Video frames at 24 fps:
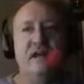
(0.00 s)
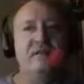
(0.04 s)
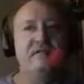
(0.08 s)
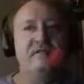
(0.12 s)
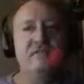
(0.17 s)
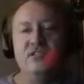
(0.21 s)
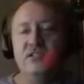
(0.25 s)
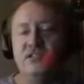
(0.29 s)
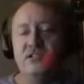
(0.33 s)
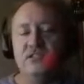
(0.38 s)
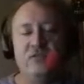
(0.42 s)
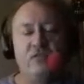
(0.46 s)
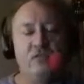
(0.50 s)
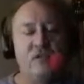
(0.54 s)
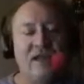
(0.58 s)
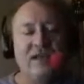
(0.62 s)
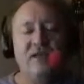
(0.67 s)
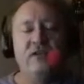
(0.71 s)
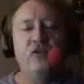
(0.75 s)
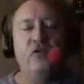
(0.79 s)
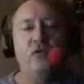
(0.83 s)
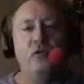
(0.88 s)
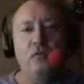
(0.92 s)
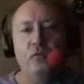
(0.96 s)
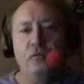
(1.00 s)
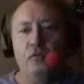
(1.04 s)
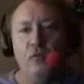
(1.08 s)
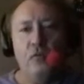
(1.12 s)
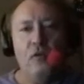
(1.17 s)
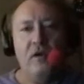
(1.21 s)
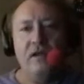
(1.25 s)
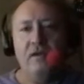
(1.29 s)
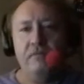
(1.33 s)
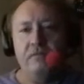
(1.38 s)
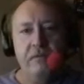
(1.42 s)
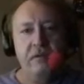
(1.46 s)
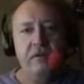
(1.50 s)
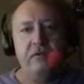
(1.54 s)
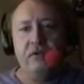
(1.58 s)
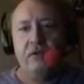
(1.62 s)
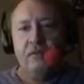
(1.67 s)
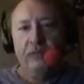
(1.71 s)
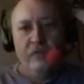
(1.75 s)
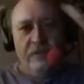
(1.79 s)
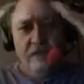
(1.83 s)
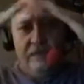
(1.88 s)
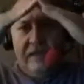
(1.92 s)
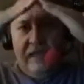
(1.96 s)
just a regular brick
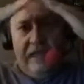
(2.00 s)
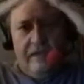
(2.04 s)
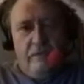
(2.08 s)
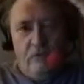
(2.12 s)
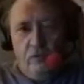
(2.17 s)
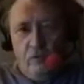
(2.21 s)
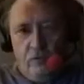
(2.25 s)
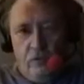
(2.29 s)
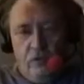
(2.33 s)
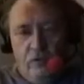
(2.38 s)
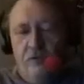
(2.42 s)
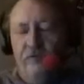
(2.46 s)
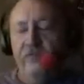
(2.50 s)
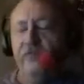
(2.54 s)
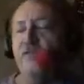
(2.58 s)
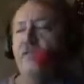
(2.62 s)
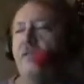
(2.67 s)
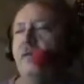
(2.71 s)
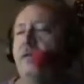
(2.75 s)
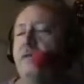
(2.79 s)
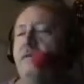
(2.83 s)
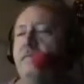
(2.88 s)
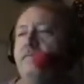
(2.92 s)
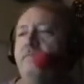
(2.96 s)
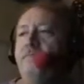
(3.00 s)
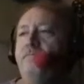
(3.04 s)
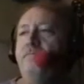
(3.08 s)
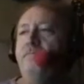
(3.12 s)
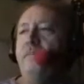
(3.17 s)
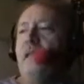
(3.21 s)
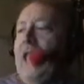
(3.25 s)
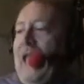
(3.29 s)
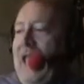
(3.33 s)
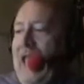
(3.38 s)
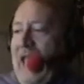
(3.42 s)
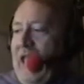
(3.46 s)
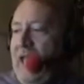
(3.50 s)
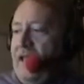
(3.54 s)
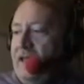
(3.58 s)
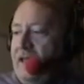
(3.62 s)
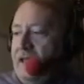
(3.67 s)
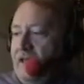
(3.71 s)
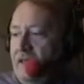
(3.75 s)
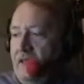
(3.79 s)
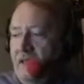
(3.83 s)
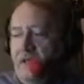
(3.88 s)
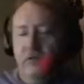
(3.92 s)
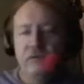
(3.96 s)
building with a gable roof and
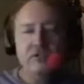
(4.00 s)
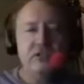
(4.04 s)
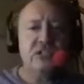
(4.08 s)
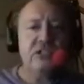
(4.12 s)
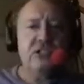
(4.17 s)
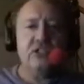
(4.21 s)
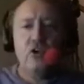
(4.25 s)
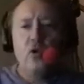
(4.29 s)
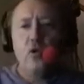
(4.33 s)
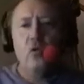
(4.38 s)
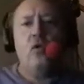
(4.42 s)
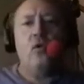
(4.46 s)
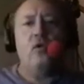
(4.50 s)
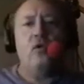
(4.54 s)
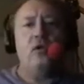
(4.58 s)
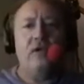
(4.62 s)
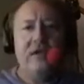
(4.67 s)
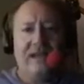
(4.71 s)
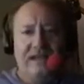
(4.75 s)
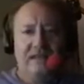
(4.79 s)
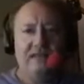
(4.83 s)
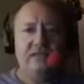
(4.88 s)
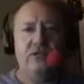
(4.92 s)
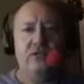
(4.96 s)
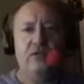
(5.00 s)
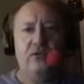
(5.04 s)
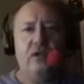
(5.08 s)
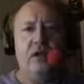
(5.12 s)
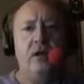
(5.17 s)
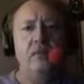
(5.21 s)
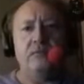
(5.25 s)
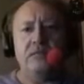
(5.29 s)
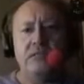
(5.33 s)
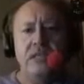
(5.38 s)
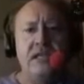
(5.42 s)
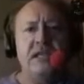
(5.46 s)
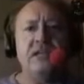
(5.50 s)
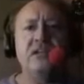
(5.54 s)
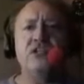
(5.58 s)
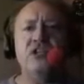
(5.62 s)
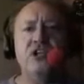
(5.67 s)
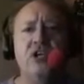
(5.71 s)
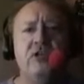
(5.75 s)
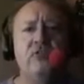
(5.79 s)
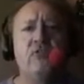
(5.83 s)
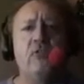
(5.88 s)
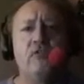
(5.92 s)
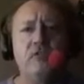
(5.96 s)
a little store next to it, almost like a
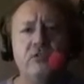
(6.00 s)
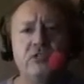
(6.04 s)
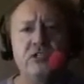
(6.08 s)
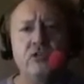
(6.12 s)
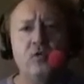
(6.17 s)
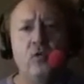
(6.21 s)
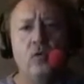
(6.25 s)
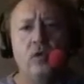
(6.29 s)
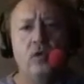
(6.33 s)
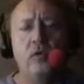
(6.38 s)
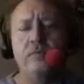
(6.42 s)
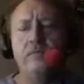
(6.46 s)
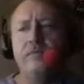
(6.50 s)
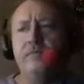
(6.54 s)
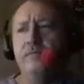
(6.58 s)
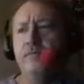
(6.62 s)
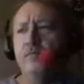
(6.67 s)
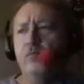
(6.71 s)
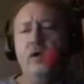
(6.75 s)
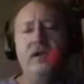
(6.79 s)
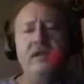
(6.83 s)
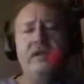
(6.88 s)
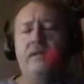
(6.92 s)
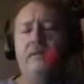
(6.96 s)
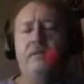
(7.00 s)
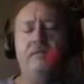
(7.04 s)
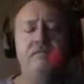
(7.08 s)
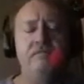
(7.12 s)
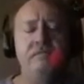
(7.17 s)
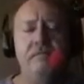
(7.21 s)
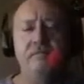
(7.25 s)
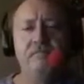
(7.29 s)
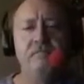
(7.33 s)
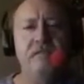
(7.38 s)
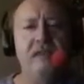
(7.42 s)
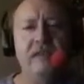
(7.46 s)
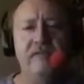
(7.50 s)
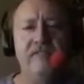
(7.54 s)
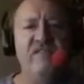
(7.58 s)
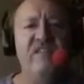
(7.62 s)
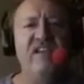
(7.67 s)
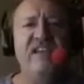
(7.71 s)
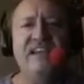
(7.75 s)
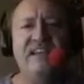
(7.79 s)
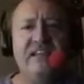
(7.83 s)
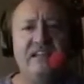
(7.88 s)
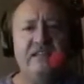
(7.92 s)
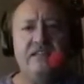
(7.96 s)
general store. Wasn't a
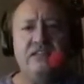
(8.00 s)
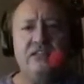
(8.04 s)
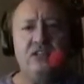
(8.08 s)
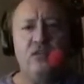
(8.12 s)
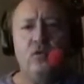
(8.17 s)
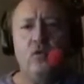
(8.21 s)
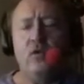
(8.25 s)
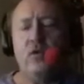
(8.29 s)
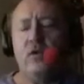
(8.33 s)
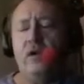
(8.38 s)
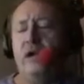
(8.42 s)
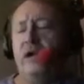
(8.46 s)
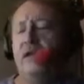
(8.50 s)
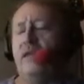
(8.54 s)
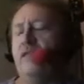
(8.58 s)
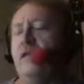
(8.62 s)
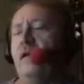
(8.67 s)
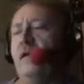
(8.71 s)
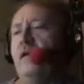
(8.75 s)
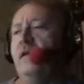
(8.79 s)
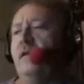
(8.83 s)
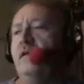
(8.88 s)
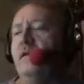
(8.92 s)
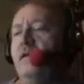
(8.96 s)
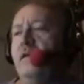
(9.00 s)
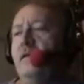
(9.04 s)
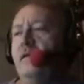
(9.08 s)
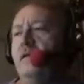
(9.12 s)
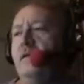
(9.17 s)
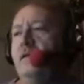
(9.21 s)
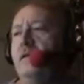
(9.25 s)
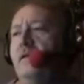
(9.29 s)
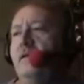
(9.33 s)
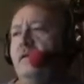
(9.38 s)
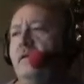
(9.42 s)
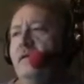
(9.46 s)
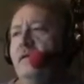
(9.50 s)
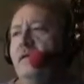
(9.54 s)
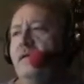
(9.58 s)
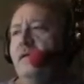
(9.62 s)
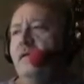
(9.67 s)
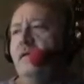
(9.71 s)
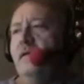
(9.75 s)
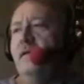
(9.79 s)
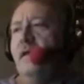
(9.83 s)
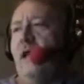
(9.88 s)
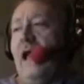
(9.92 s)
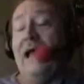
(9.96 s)
convenience store or anything.
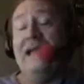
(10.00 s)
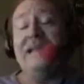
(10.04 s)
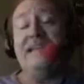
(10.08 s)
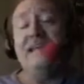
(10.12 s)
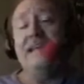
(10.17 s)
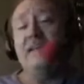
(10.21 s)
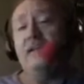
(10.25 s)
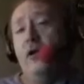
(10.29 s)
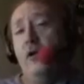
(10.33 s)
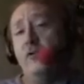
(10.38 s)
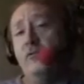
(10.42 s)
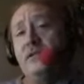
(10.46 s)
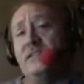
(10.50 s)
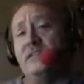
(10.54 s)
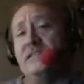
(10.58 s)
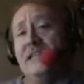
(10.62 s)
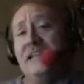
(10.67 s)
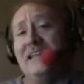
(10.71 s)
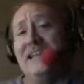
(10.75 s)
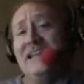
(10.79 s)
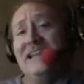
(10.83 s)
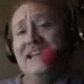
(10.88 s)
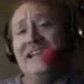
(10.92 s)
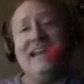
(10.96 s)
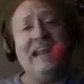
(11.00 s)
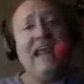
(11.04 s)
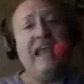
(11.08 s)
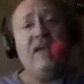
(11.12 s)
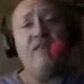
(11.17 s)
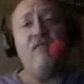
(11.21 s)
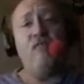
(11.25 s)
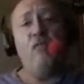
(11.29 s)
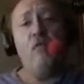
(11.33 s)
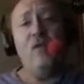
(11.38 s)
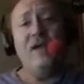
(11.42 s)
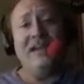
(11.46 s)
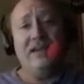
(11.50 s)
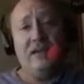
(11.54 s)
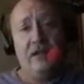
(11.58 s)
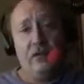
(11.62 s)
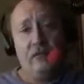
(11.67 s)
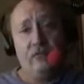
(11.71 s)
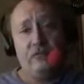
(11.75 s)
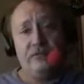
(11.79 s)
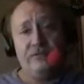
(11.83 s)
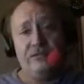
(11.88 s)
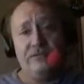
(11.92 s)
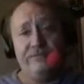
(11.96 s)
I did notice that it didn't have
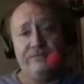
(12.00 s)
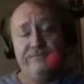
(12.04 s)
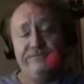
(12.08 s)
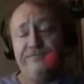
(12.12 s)
windows.